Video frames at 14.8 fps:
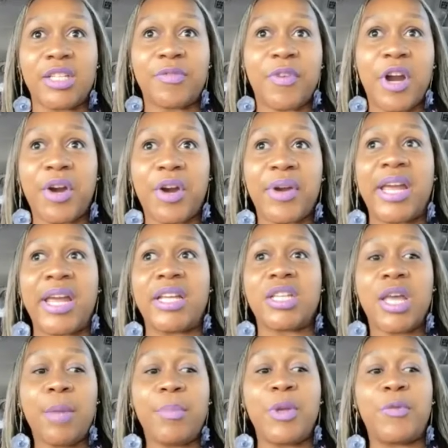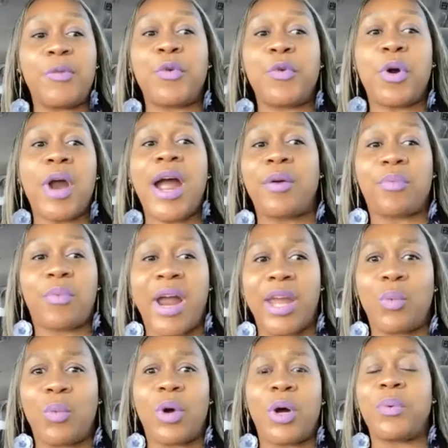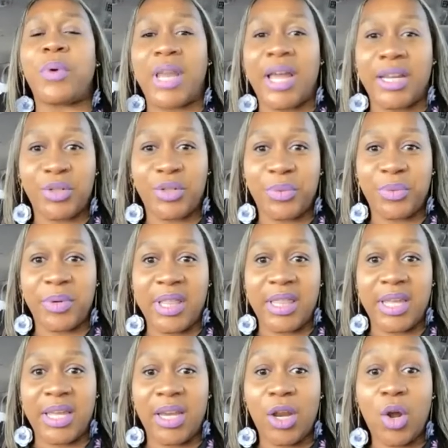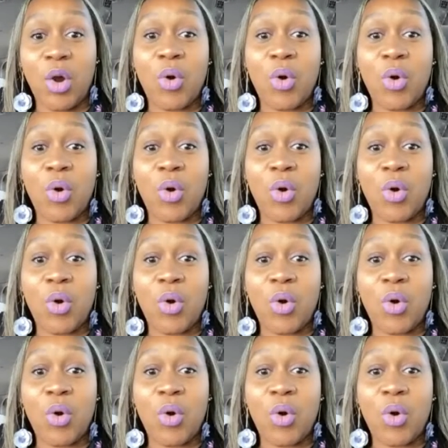far as before I write, what will I do with it?